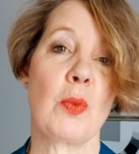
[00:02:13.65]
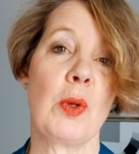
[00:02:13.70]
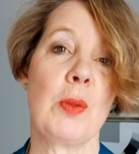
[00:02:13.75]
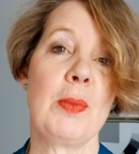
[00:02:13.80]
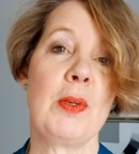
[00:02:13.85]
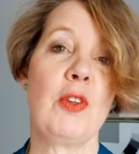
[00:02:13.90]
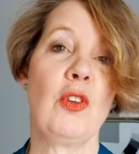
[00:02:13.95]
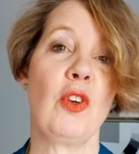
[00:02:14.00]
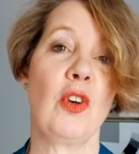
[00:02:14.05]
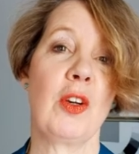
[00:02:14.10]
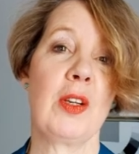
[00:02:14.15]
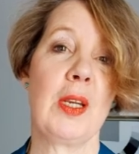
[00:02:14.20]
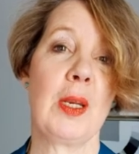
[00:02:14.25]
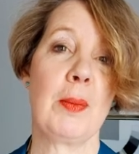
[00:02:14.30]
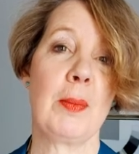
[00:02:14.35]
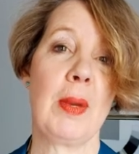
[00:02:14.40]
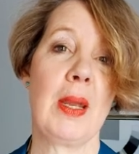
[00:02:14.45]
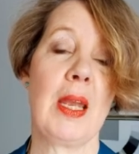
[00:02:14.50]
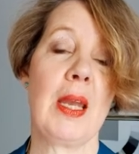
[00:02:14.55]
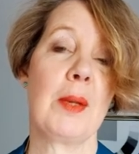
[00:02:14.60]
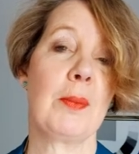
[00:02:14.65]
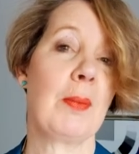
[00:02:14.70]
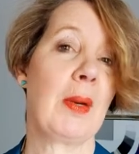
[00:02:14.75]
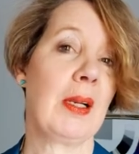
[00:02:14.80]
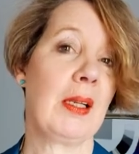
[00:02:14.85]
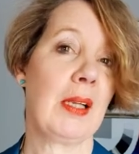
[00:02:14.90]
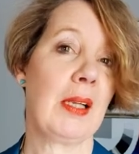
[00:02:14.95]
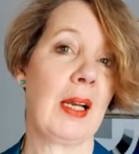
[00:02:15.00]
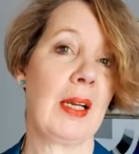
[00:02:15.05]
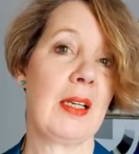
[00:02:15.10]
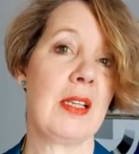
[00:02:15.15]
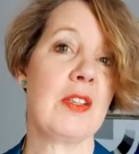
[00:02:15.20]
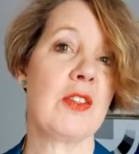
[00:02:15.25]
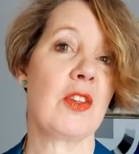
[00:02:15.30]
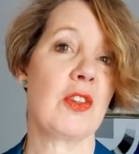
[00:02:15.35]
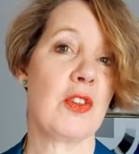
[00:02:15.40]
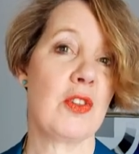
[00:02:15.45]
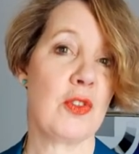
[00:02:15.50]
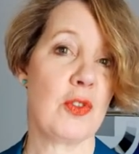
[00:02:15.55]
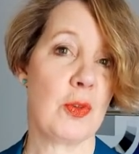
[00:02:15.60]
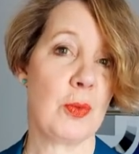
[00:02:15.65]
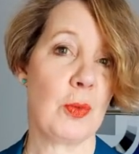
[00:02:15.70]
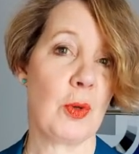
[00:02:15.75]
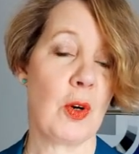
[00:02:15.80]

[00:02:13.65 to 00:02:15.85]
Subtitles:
will be joining me and my clients on a Zoom